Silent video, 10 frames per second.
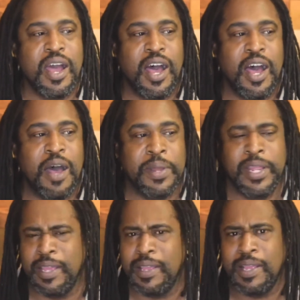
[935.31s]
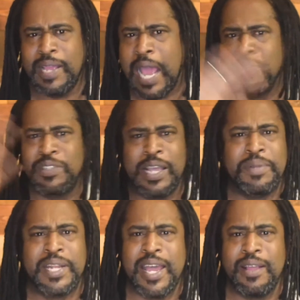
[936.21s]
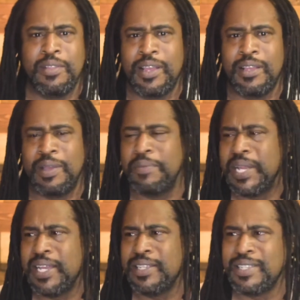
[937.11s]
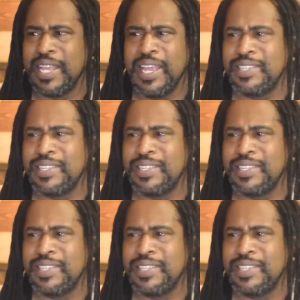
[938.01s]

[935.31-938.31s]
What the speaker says: But he outs Obadiah